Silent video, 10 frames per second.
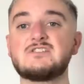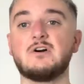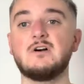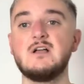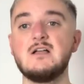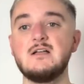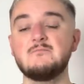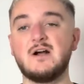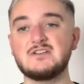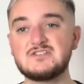start.
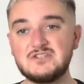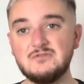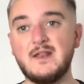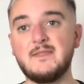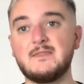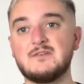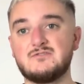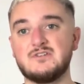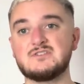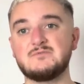But I just do like the
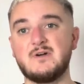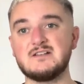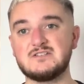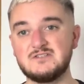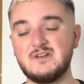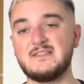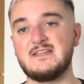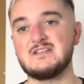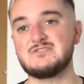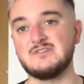traditional badge. I do like the
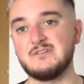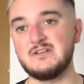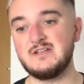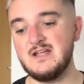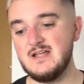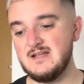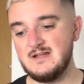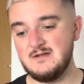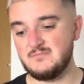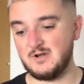history of it.
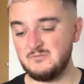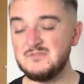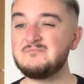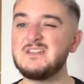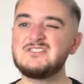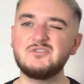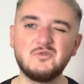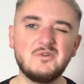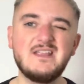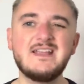But I wouldn't be
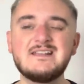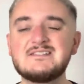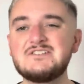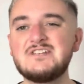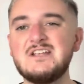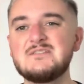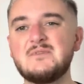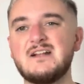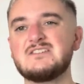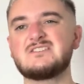totally against a change,
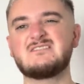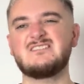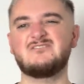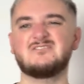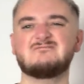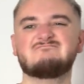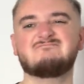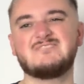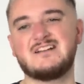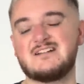but I just can't...
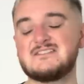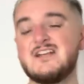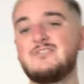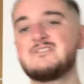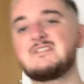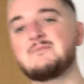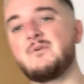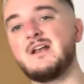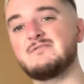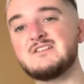I'd say I can't see the
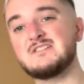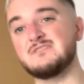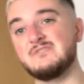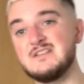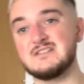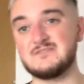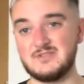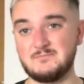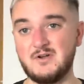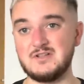point. I've listed the reasons for
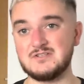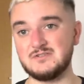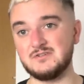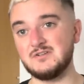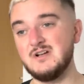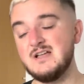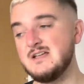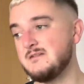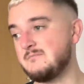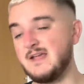the points, you know,
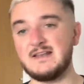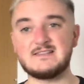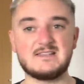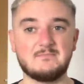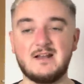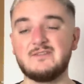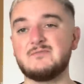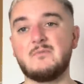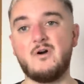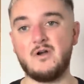making it simpler for
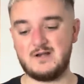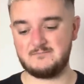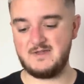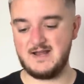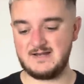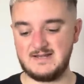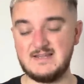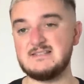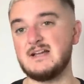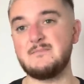marketing, making it
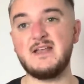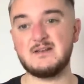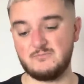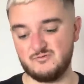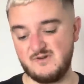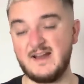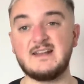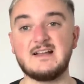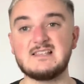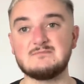easier, making it more
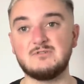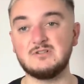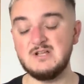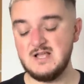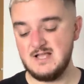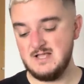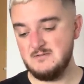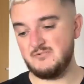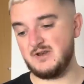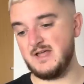recognisable,
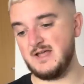but